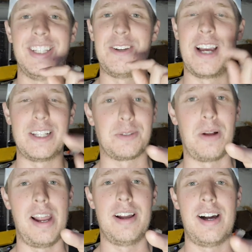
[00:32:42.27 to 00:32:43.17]
You guys are
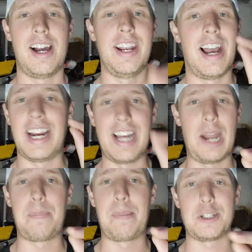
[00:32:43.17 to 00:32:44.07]
right on. I
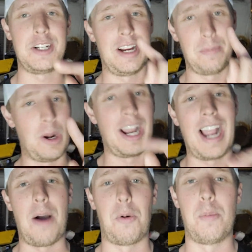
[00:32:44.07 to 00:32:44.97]
got a perch in here, but I
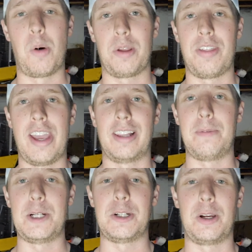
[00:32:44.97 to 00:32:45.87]
got one more thing. Let
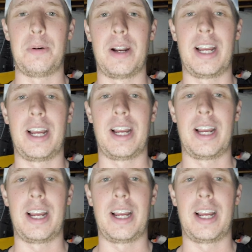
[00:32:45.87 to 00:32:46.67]
me show you what I got.